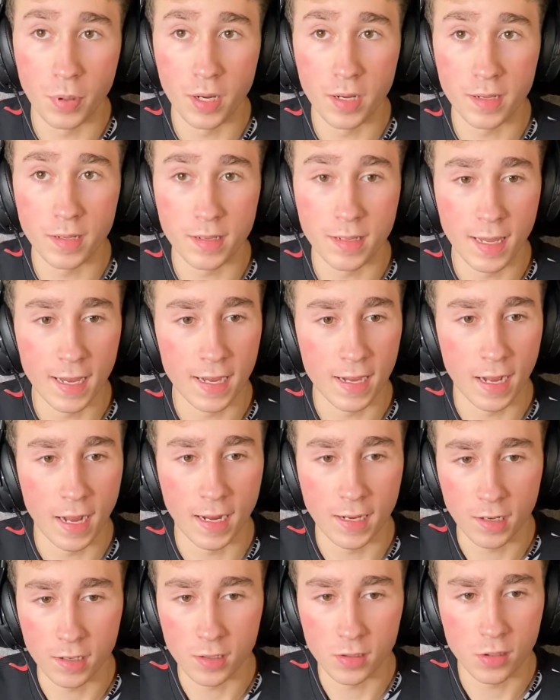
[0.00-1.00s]
but yeah,
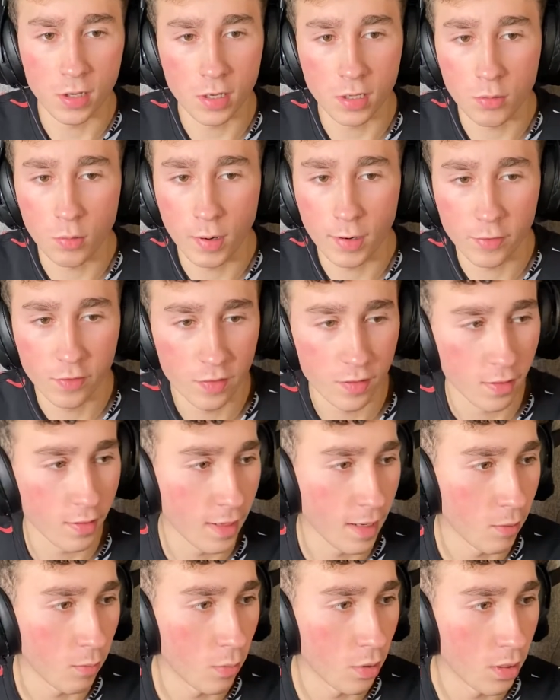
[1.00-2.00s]
I got a lot of questions on
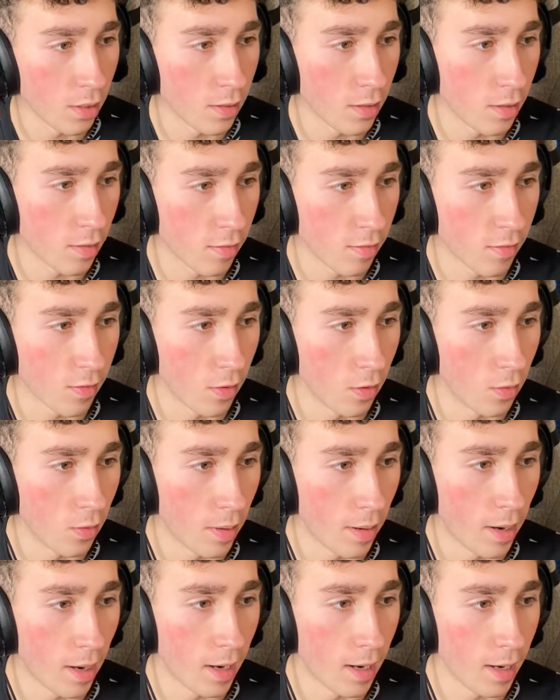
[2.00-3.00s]
that one,
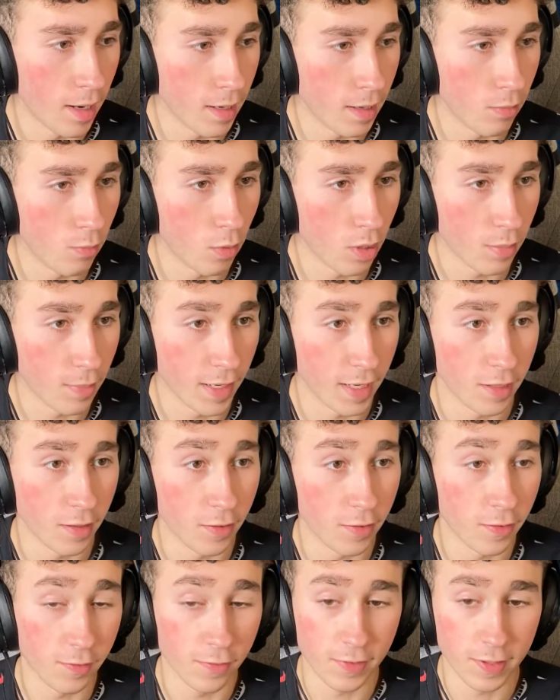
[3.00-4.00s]
so I want to make
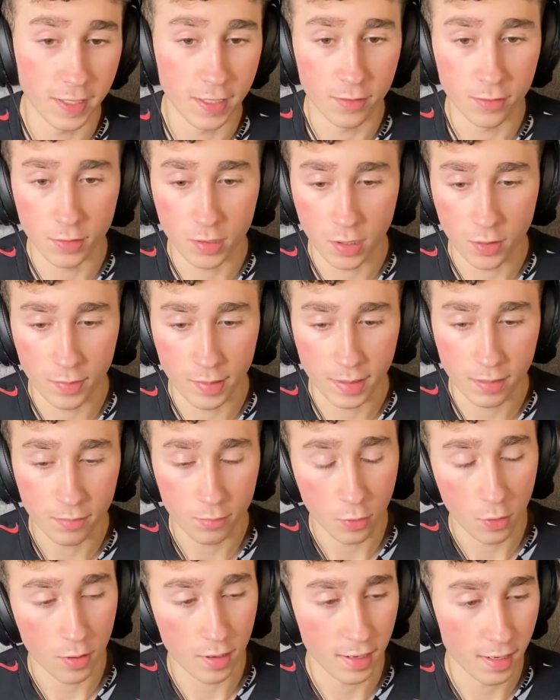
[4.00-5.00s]
another video going
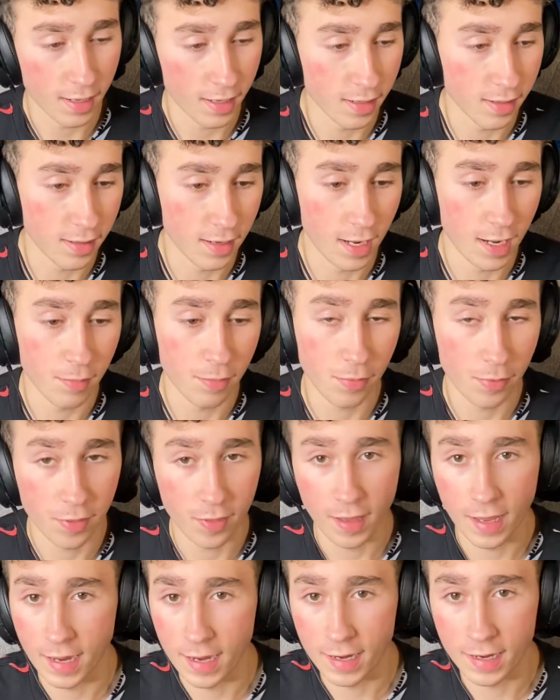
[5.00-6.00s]
more
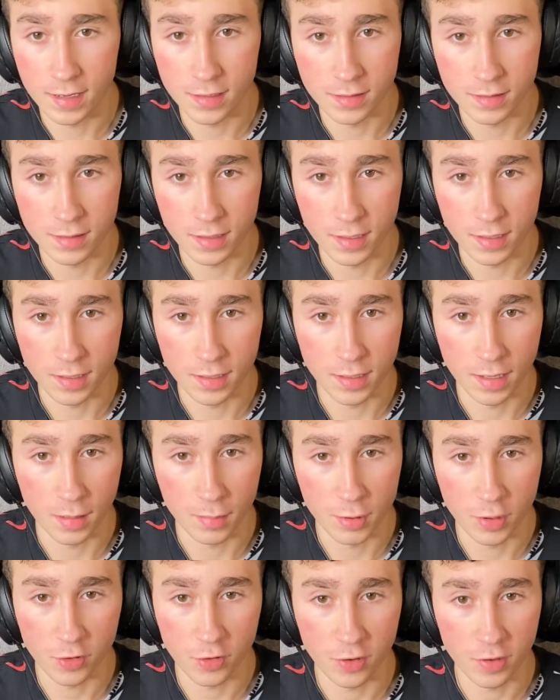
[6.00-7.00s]
in-depth, and uh,
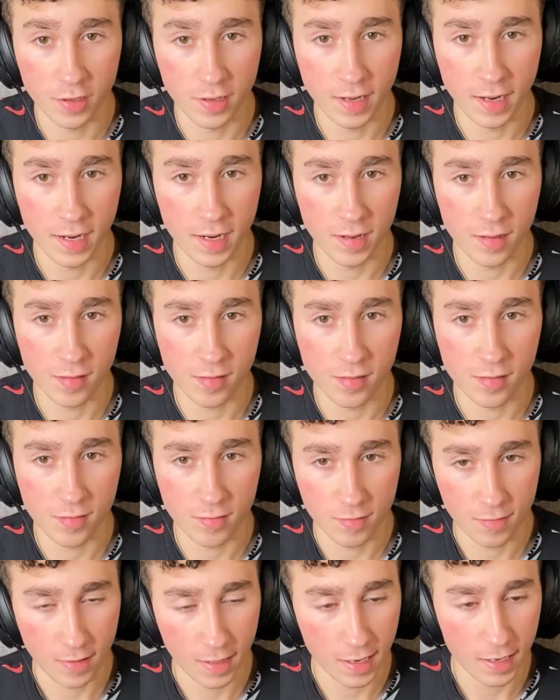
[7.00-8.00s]
I'm going to show you
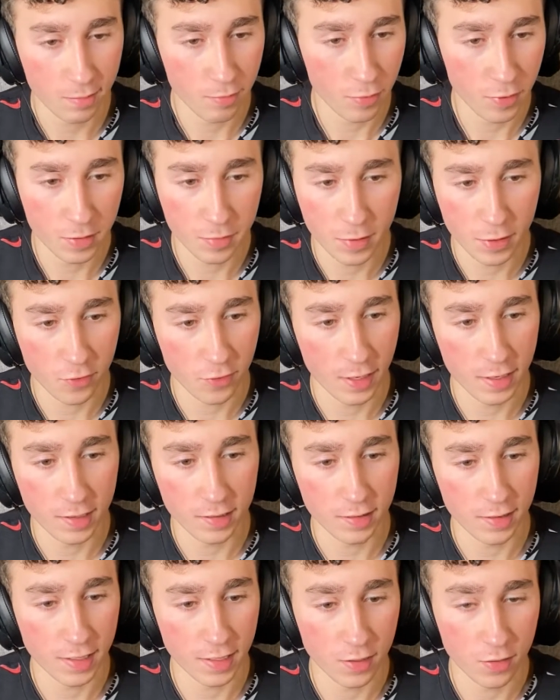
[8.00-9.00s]
guys how to pretty much
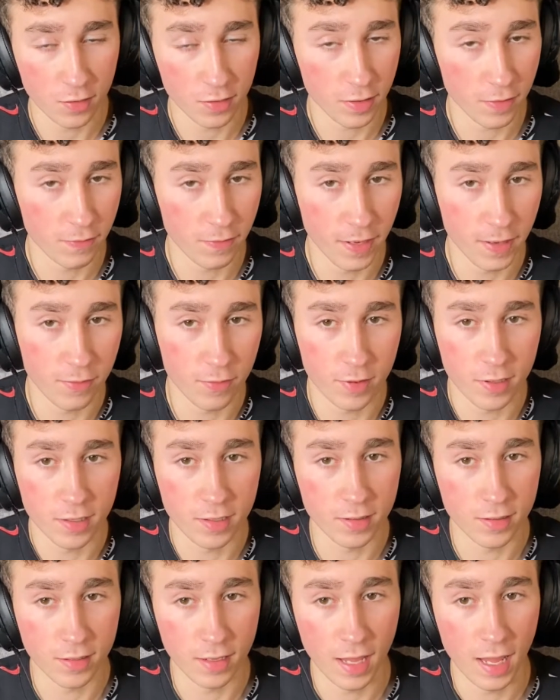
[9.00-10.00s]
edit like all your
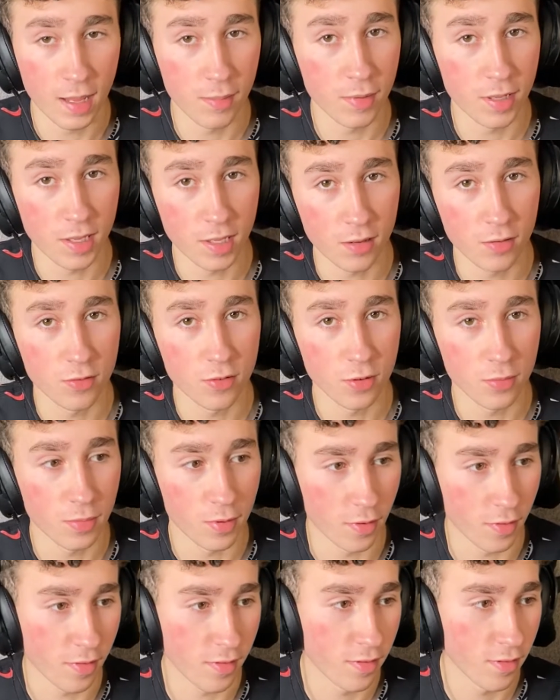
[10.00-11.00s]
favorite gaming
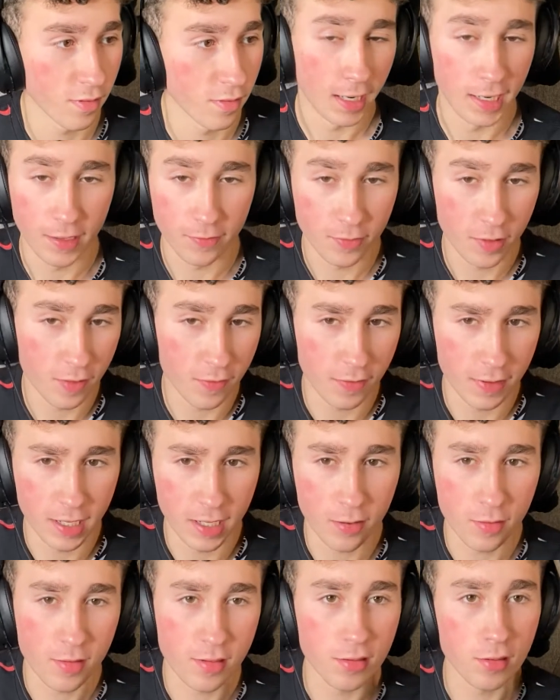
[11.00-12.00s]
YouTubers. And if this
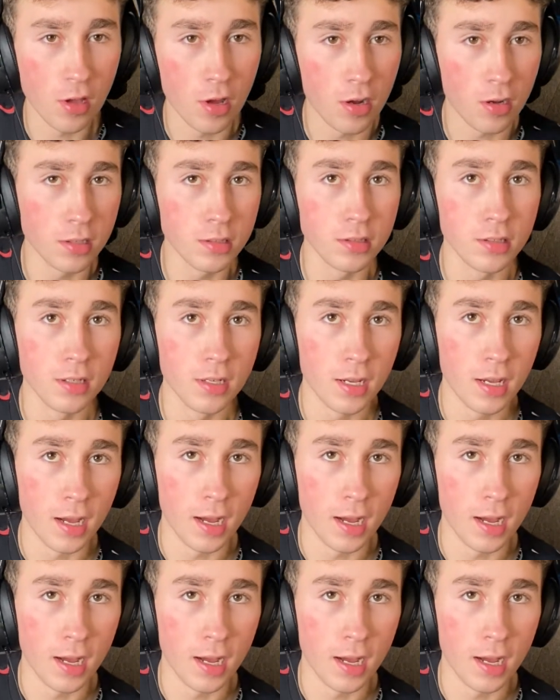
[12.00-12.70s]
video is long,